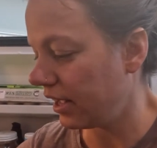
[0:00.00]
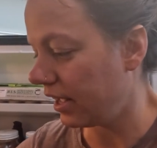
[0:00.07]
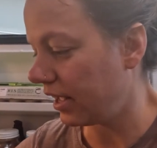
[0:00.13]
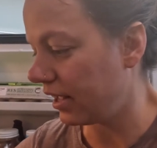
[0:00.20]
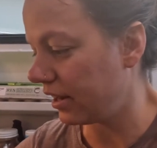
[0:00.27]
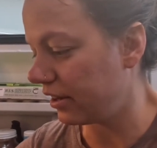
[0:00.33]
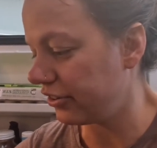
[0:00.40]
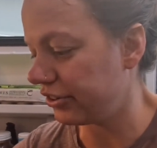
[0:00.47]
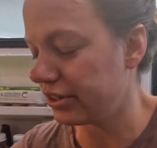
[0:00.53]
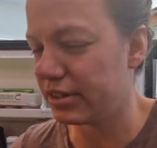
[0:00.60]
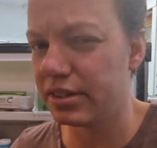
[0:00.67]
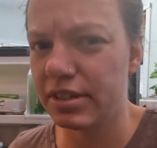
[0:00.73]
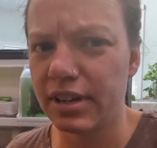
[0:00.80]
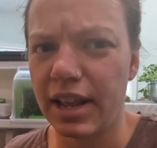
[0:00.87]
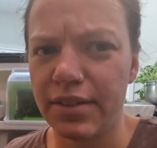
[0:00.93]
and
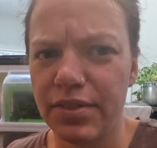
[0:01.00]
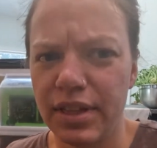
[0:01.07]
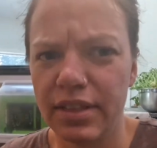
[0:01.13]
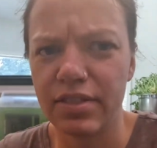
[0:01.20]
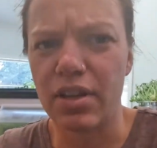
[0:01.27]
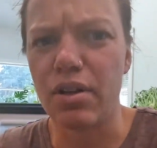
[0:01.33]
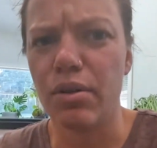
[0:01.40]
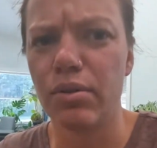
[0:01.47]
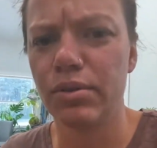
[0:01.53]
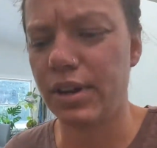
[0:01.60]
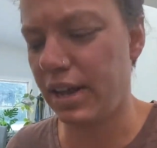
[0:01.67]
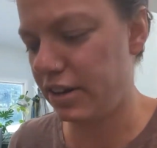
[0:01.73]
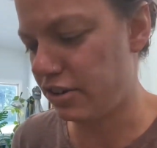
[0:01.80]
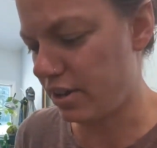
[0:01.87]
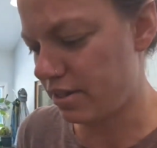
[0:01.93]
just, I think, the whole
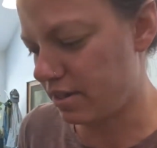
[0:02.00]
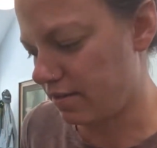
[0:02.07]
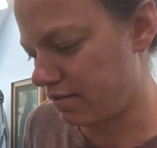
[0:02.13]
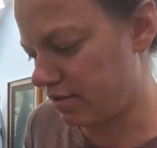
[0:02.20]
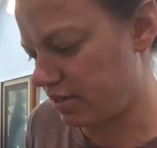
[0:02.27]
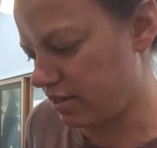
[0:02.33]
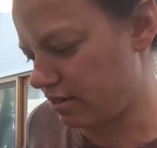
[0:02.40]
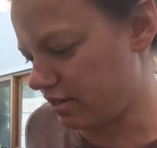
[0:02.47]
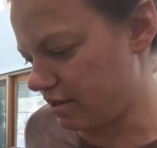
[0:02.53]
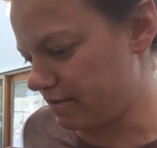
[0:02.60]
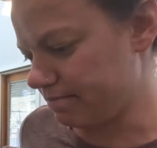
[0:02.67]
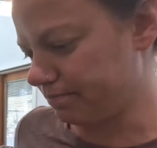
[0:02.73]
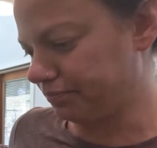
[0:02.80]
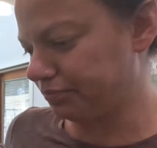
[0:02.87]
digestive system.